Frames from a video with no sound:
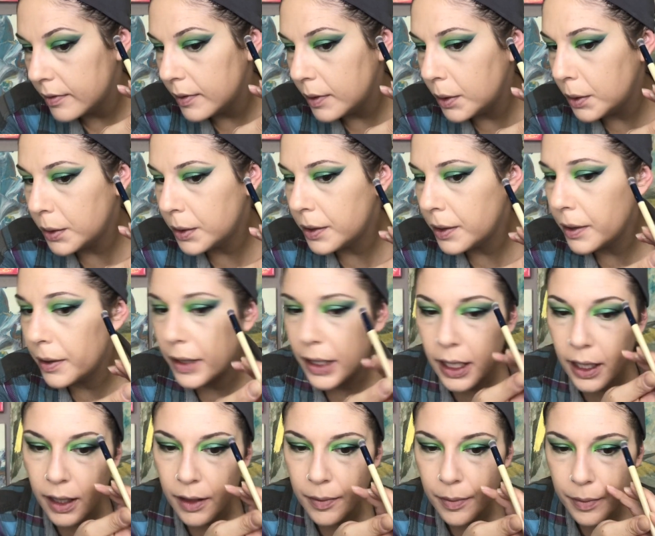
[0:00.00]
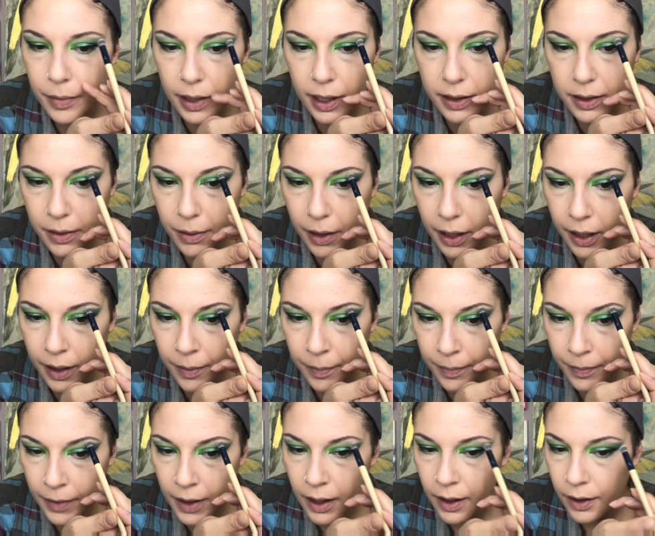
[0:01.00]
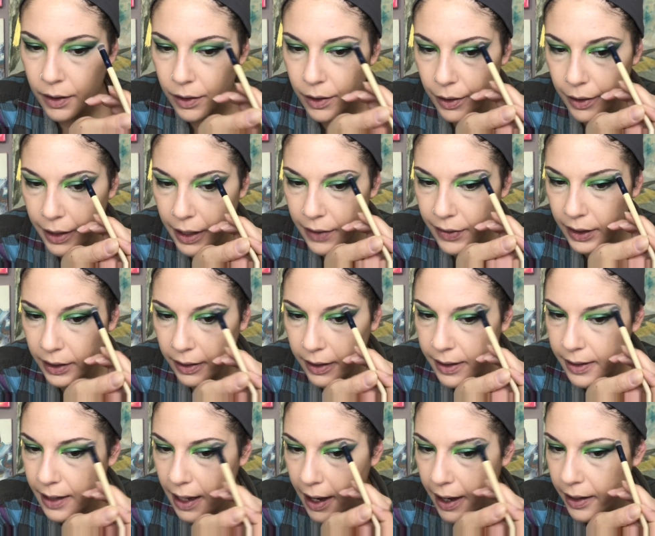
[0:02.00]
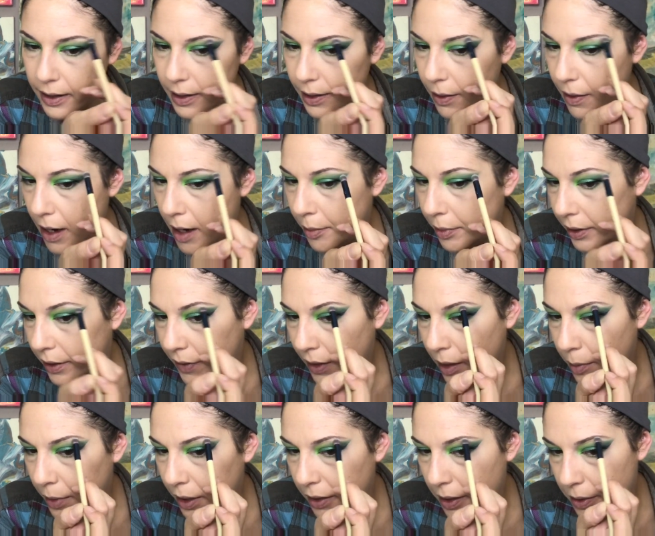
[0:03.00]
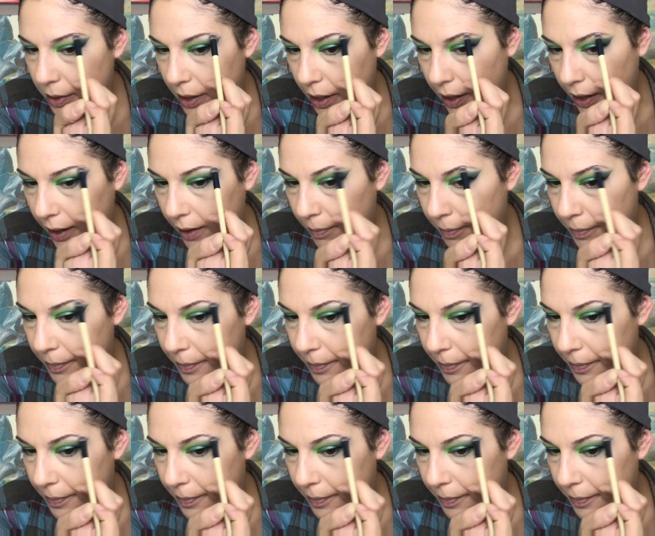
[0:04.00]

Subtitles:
Oh, so is he. That's okay. They're evenly sad, so I'm leaving them alone today.